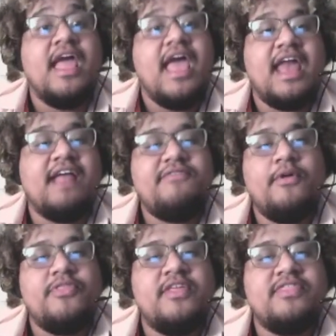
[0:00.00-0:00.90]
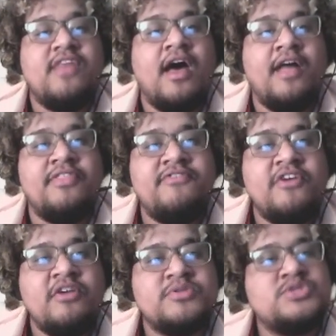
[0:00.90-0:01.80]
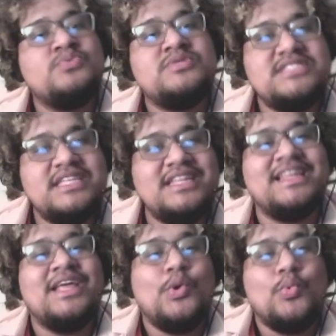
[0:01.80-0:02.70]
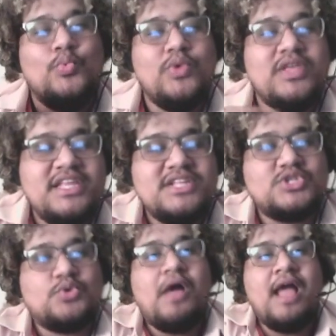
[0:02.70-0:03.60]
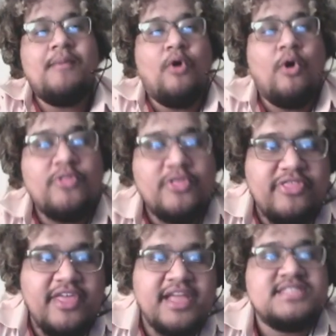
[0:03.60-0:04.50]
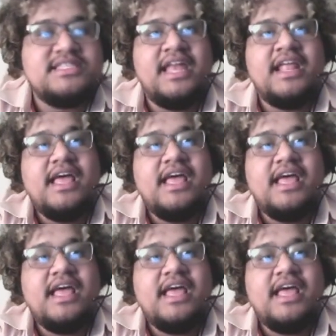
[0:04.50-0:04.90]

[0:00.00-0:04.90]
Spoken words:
And I felt that the variable 2 didn't really describe all the things that